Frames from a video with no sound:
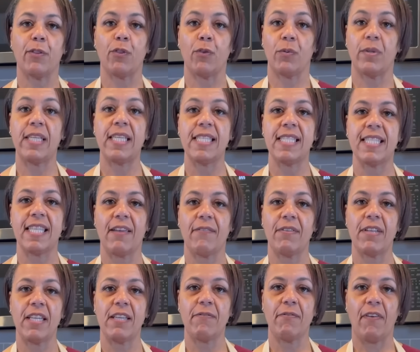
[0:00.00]

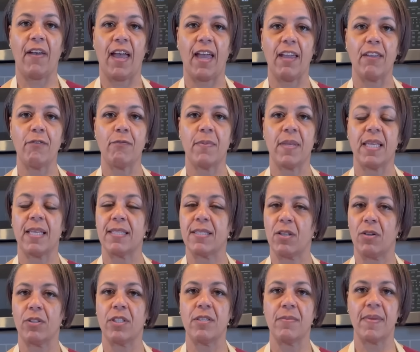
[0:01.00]
375 because
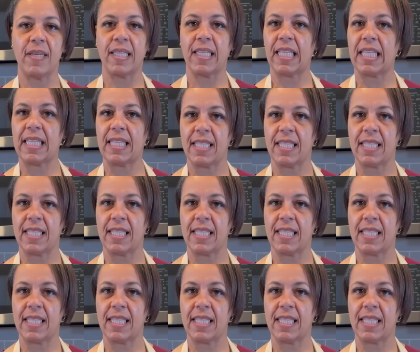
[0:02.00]
ultimately